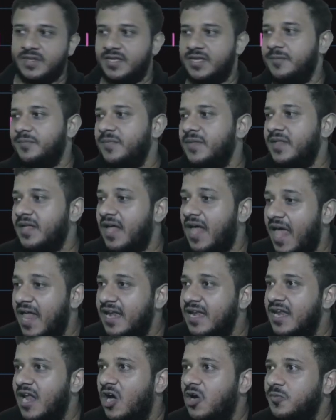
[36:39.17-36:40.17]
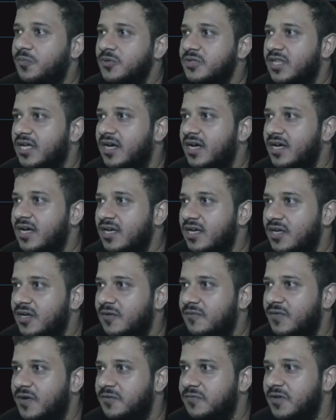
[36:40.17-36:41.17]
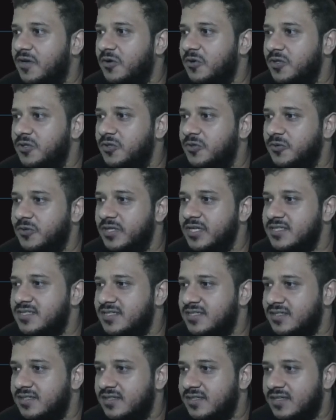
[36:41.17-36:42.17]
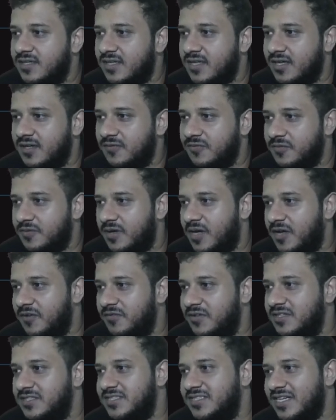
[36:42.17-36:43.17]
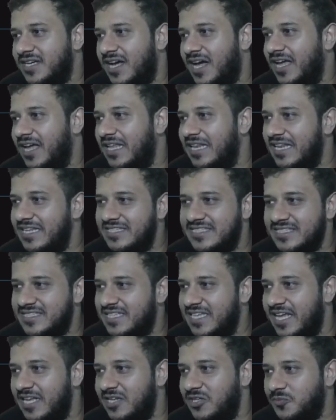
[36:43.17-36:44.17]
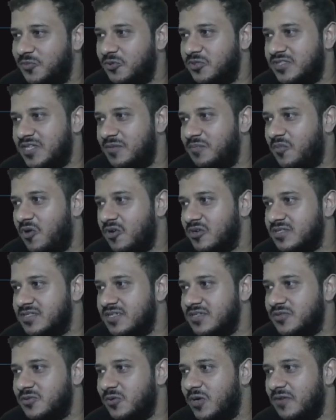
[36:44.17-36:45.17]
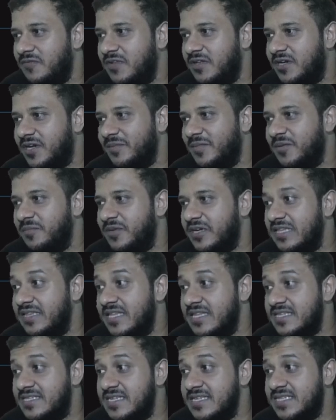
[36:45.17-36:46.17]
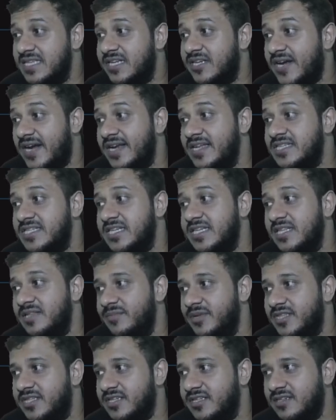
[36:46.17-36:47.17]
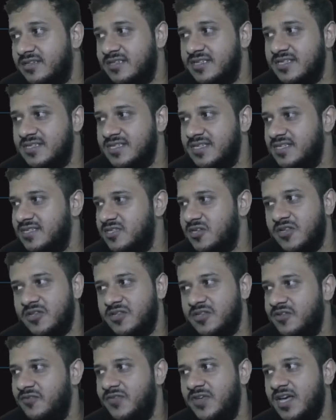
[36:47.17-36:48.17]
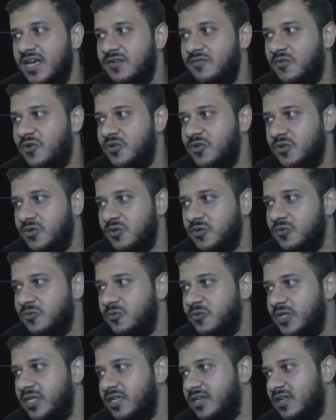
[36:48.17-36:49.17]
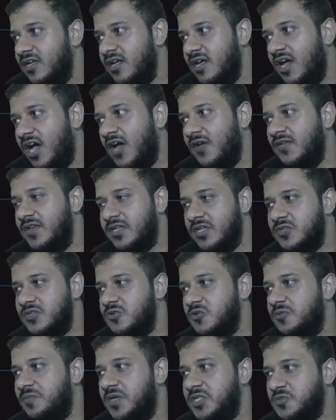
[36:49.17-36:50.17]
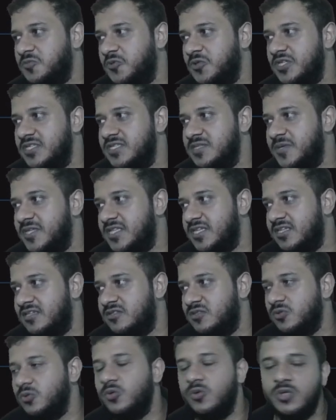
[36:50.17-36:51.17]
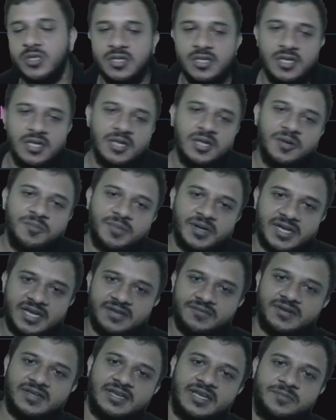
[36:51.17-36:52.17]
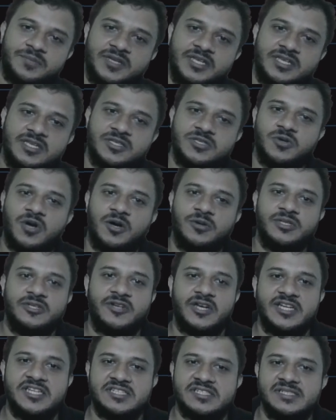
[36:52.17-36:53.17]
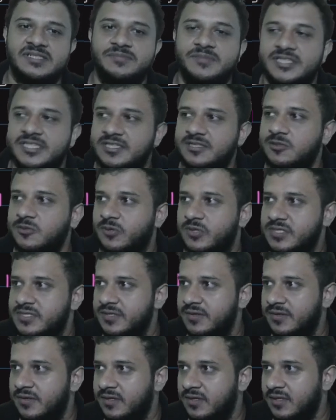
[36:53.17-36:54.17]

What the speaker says: Yeah. And now, Putha, what we are going to do is, I'll just like to put some boxes so I will remember it. This is the traditional method. This is not the way I want you to do it. I will teach you a much more easy method soon. But anyway, let me teach you how the traditional method looks.